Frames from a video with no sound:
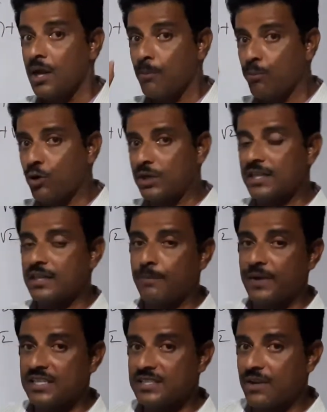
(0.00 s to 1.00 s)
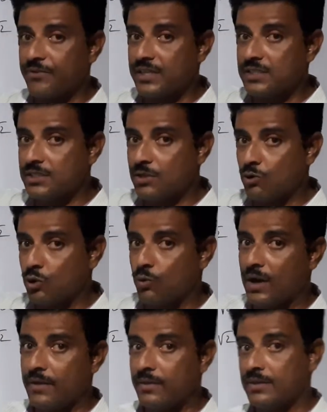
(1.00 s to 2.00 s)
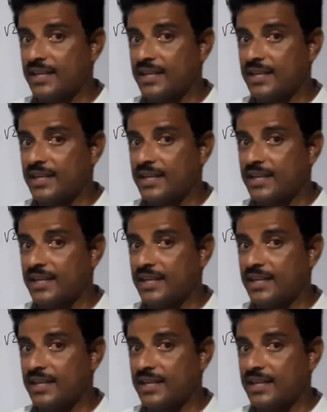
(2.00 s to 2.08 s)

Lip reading: Put in the place of x is equal to 1,